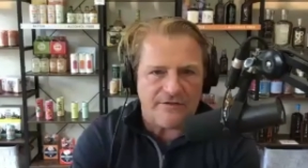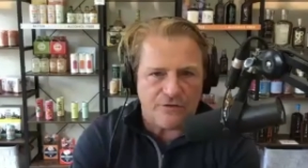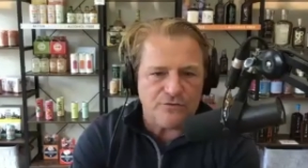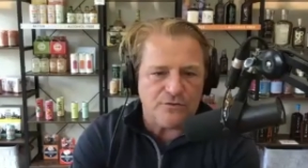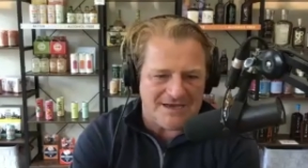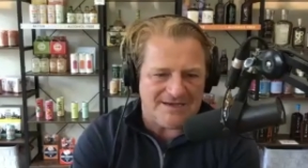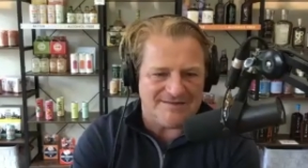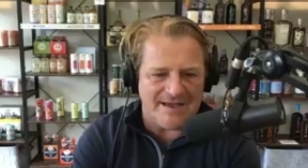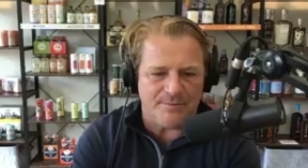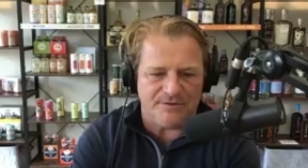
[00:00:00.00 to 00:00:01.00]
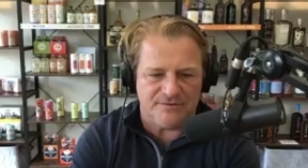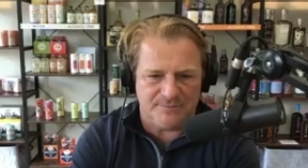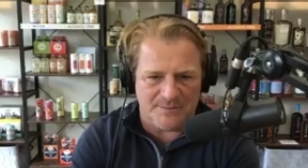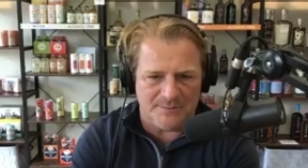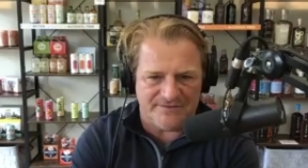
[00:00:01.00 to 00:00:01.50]
Those would be examples of
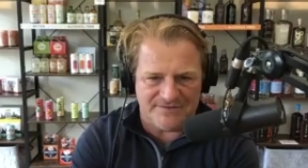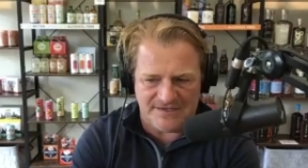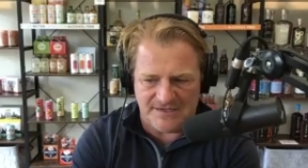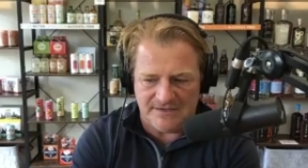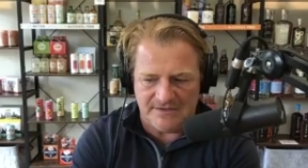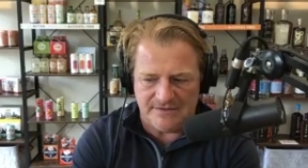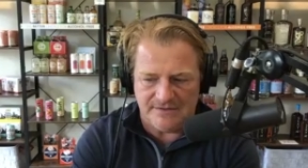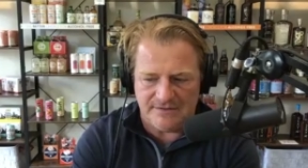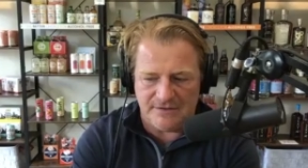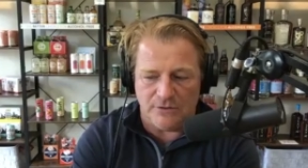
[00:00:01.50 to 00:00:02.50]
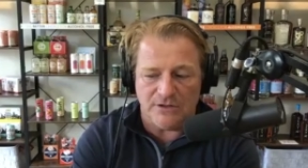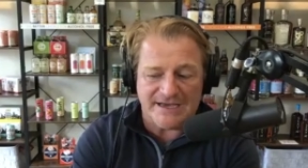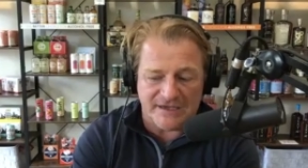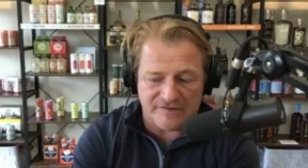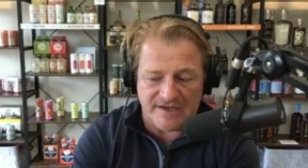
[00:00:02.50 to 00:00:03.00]
people I've seen. You know,
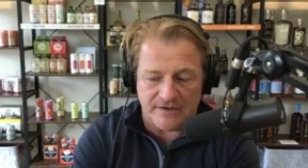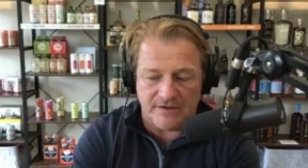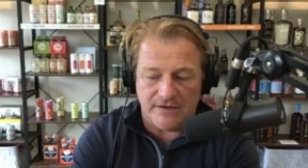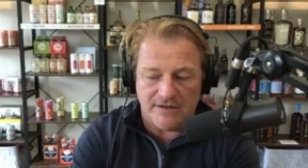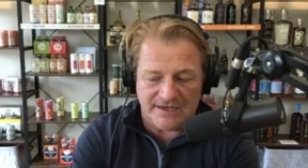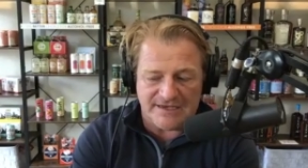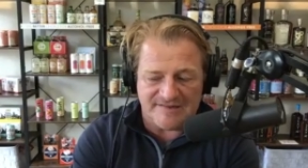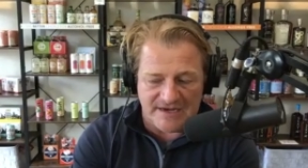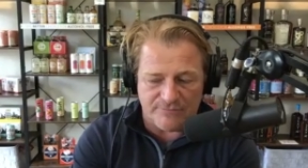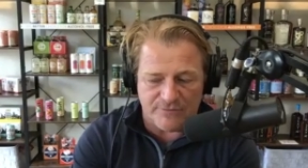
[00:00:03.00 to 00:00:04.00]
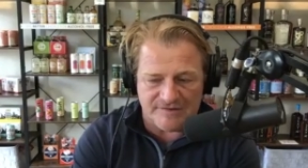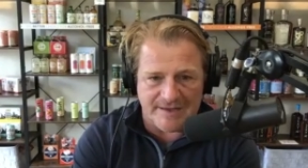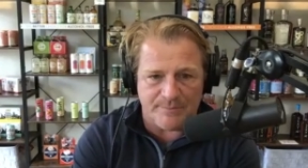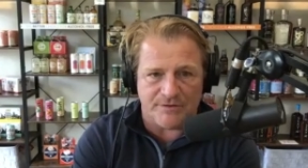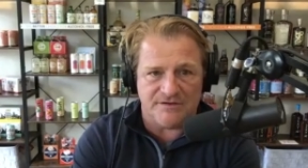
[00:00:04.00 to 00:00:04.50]
Lucky Lucky Saint, for
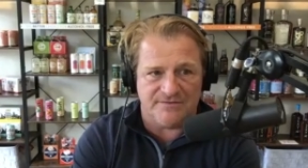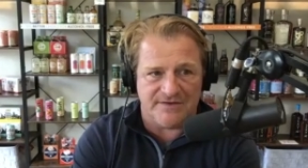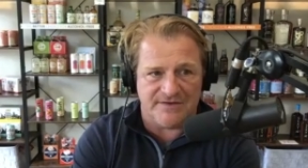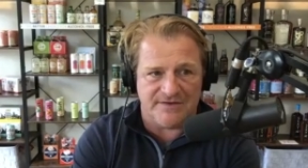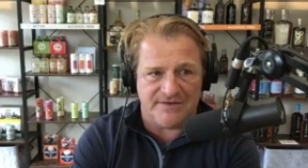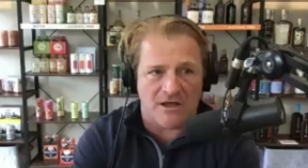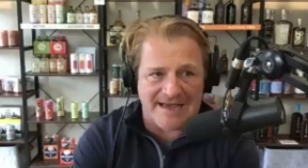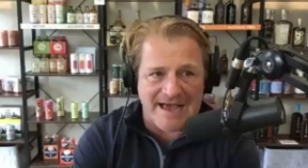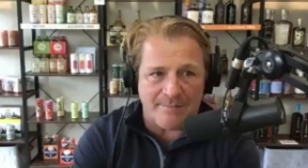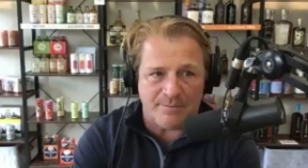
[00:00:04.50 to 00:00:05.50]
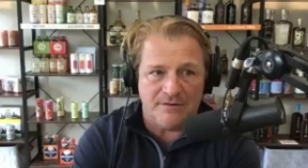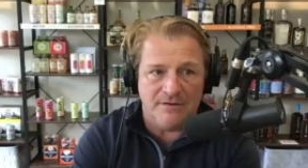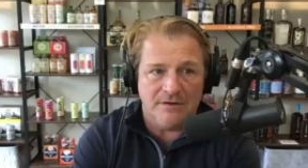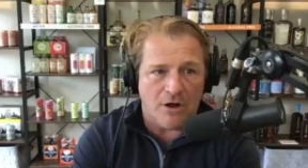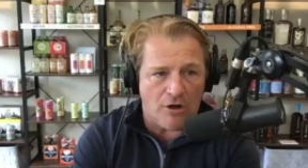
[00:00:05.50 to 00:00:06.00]
example, is available on tap
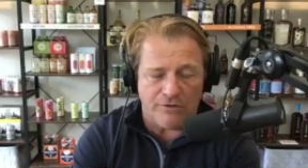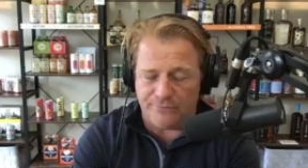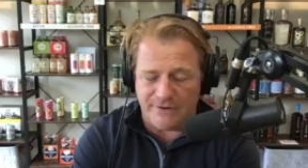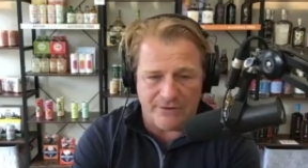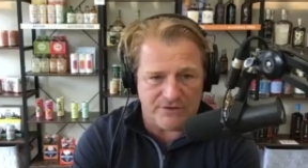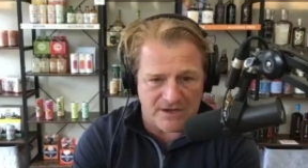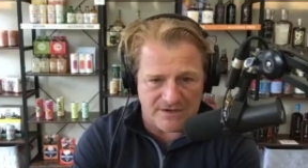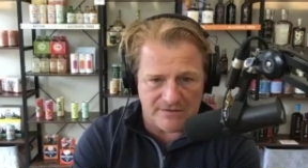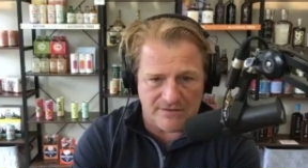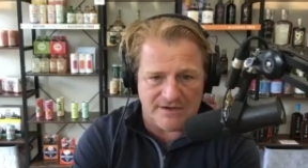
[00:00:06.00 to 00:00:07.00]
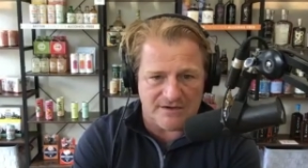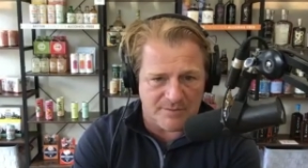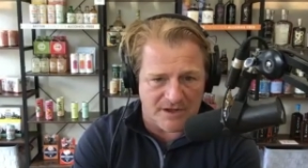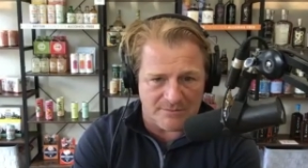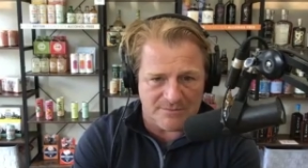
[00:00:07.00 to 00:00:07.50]
all throughout London
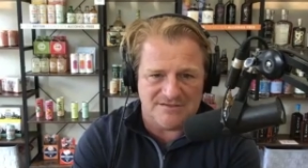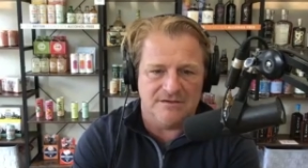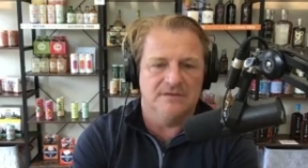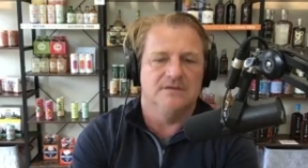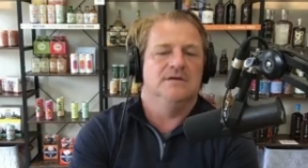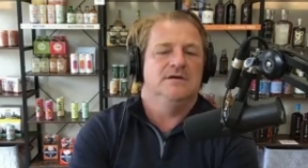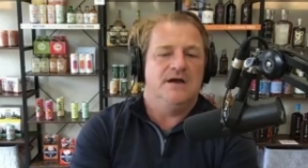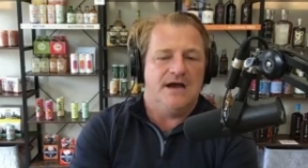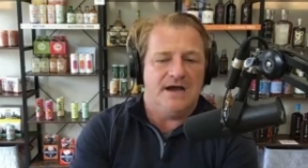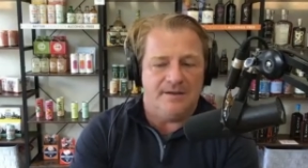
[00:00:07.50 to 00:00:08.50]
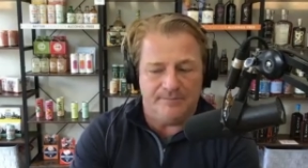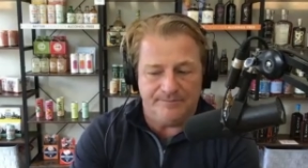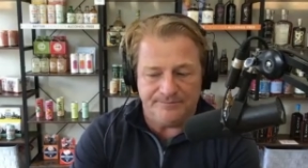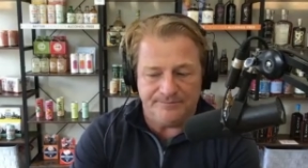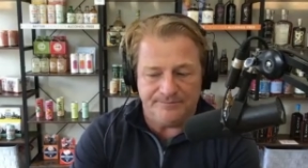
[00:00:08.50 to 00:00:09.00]
pubs. Mm-hmm. Um,
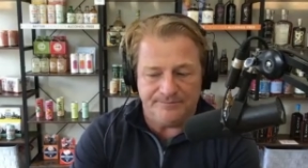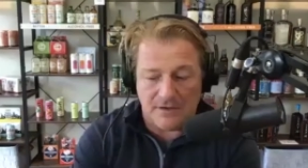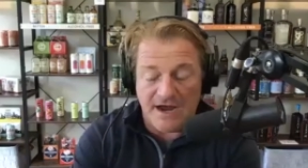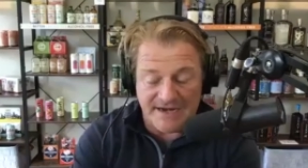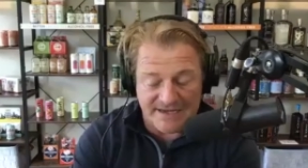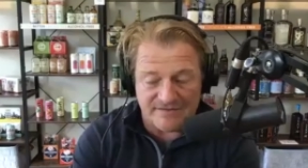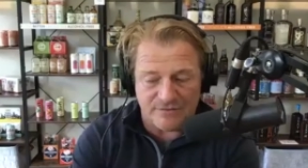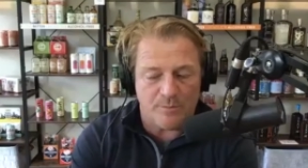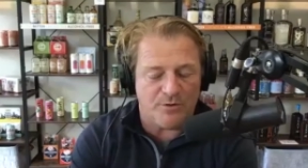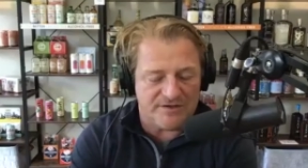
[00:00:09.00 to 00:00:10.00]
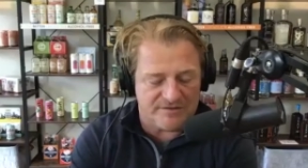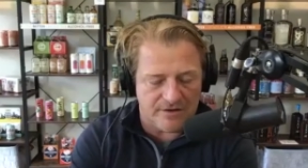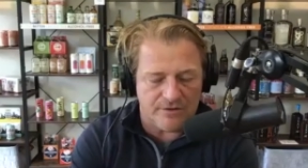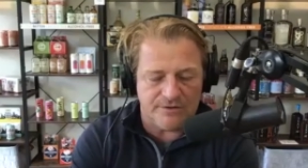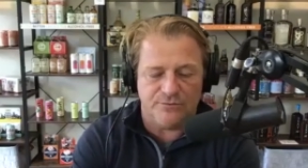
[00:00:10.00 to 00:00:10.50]
Heineken
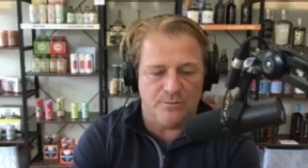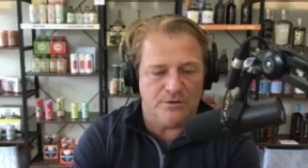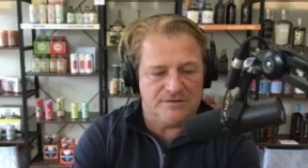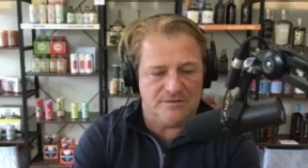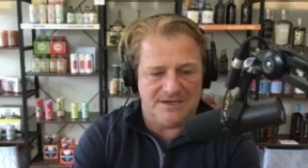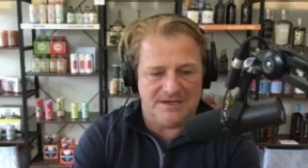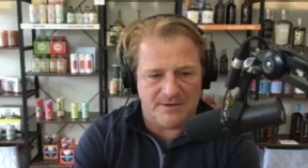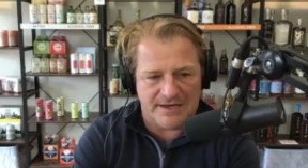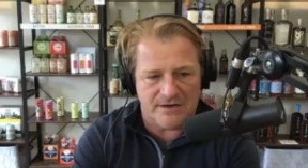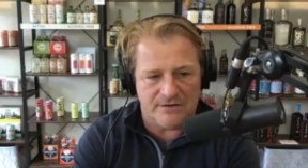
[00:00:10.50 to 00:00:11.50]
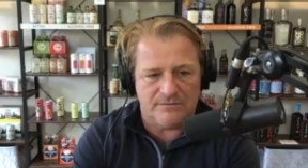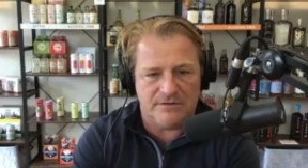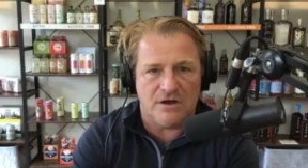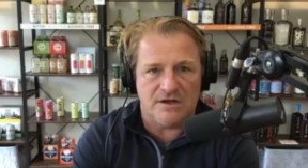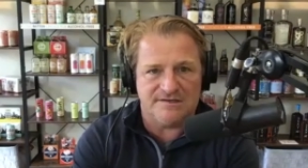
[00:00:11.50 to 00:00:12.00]
0.0 is rumored to be coming out
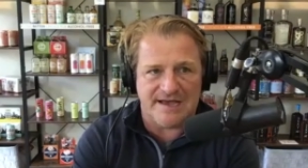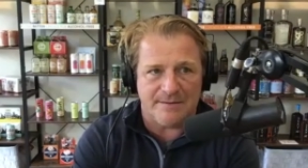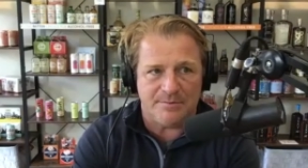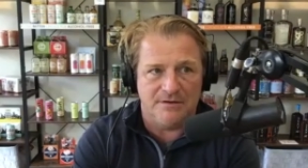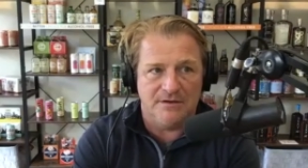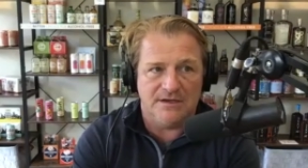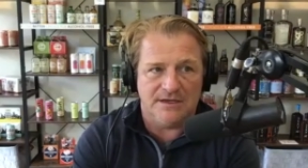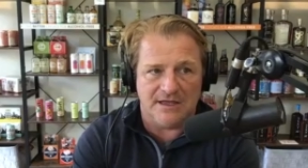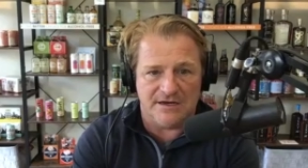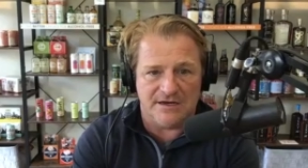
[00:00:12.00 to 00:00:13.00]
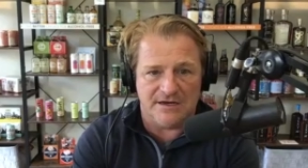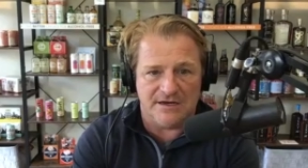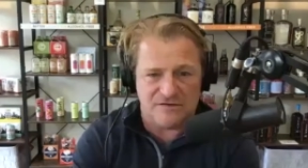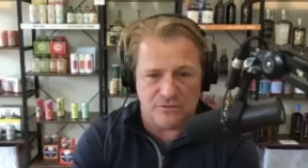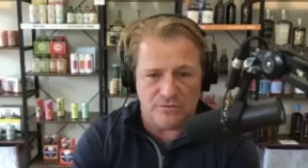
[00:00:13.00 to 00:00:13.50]
with on tap in London
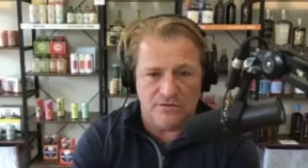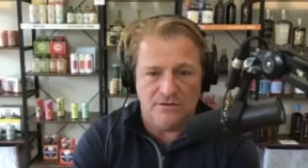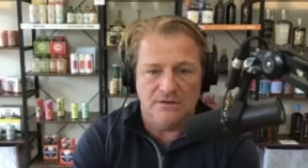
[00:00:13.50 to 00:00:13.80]
soon.